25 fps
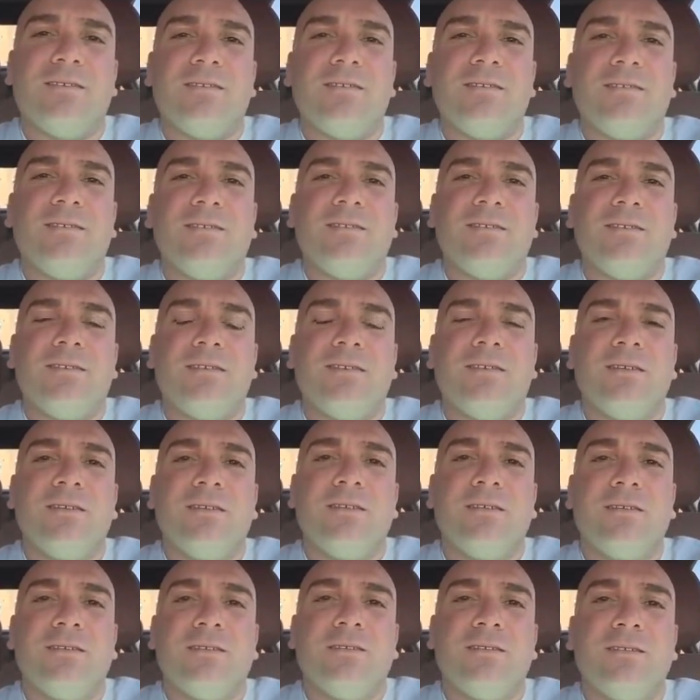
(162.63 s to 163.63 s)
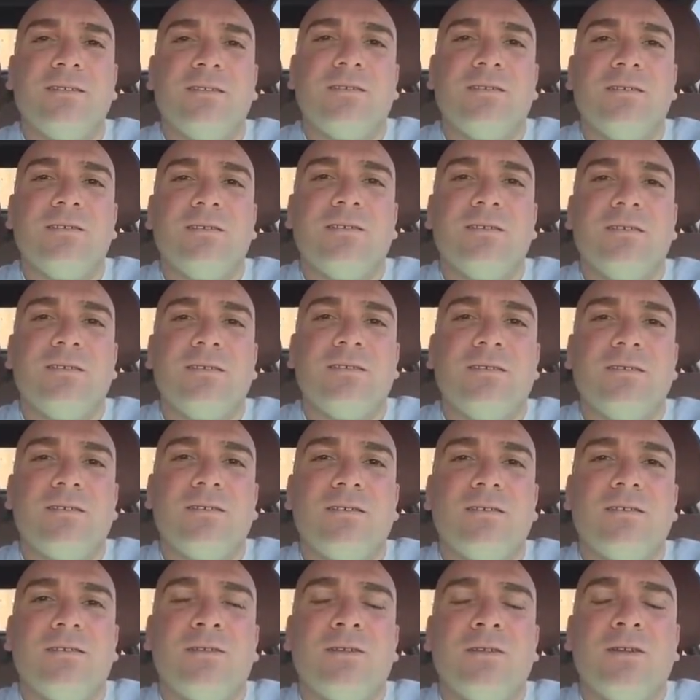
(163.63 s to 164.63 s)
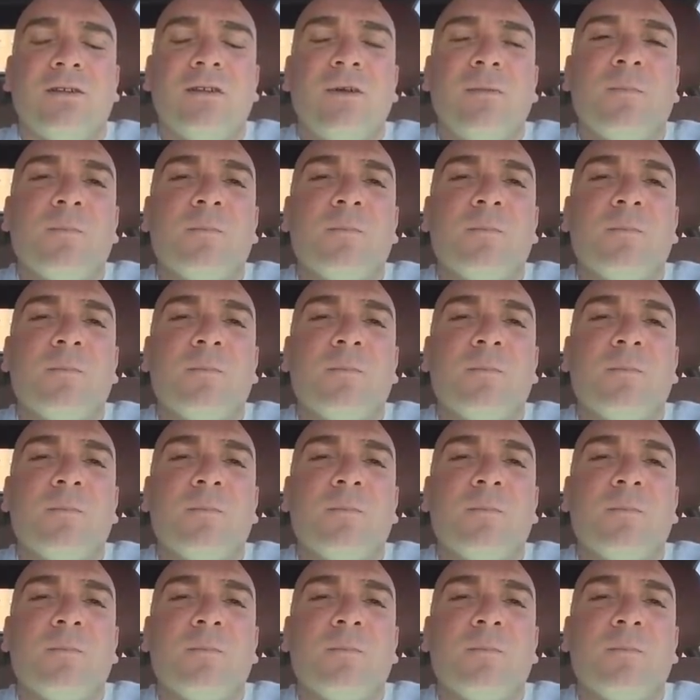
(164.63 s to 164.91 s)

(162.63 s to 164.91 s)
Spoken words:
Nobody speaks.